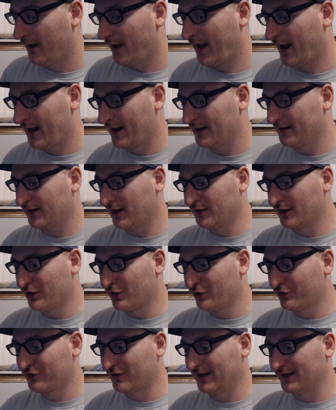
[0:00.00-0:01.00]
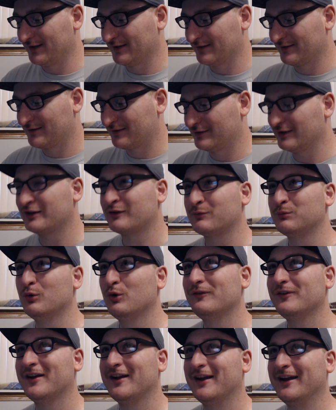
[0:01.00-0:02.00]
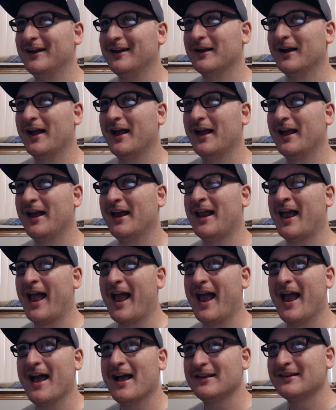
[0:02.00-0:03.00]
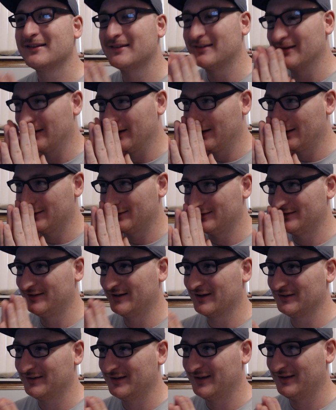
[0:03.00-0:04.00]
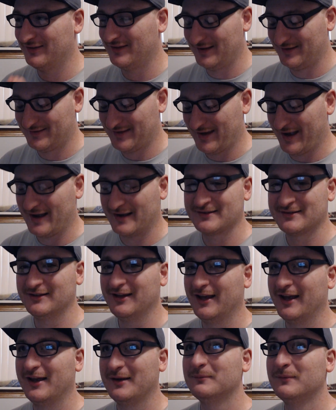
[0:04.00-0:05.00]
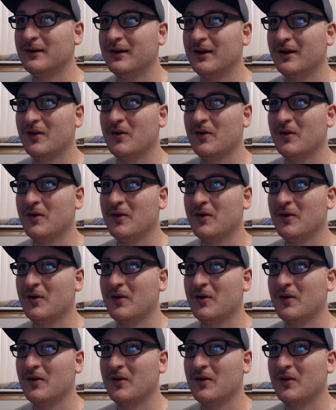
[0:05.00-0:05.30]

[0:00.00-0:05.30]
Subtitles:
And another thing is, this movie, it has nearly the exact same